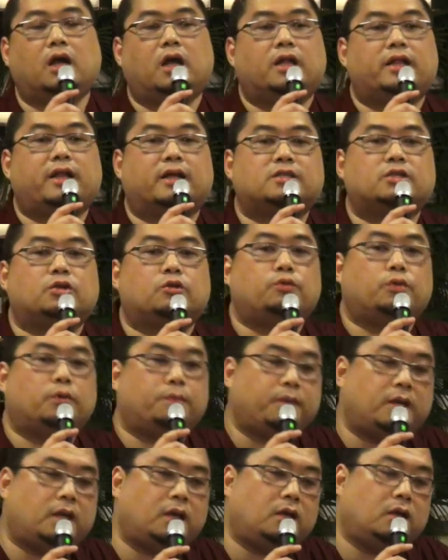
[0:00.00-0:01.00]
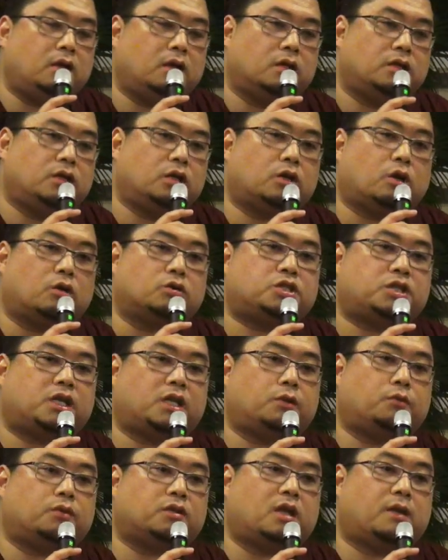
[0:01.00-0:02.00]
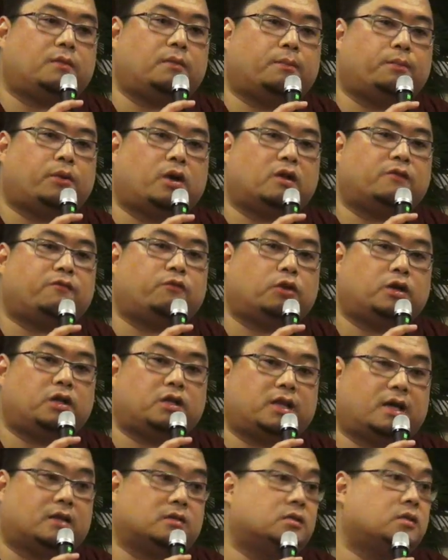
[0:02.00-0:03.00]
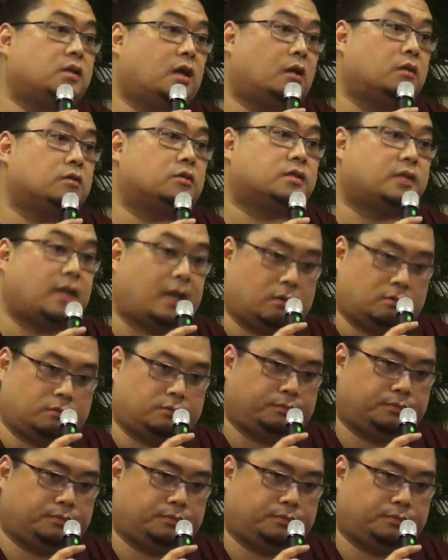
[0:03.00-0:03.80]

Dr. Ruby negotiated with them and brought it $40,000 down.